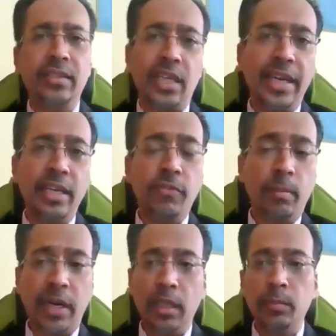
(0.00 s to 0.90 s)
It's again
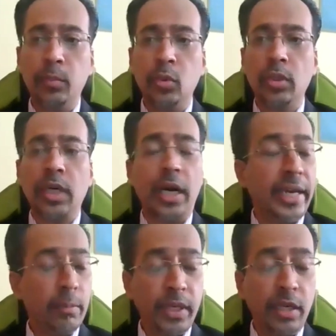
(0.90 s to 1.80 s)
from another book,
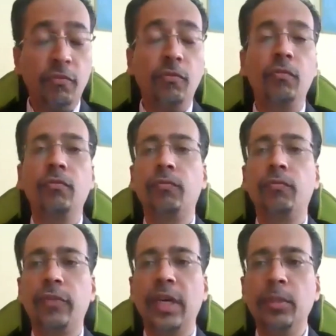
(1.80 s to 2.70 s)
again by a
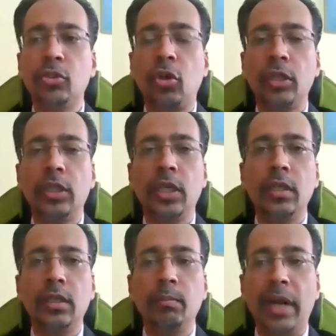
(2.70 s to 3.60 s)
famous
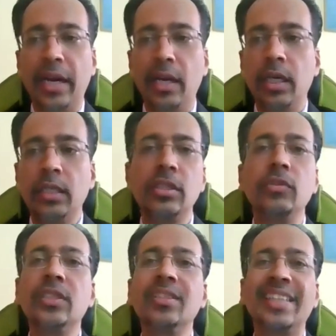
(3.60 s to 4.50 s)
author, Brian
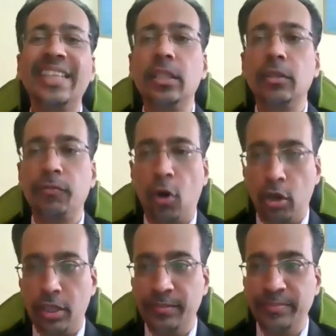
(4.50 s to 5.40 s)
Tracy, which is Eat the
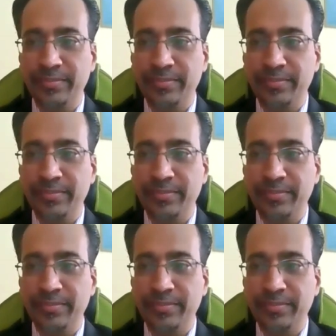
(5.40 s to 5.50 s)
Frog.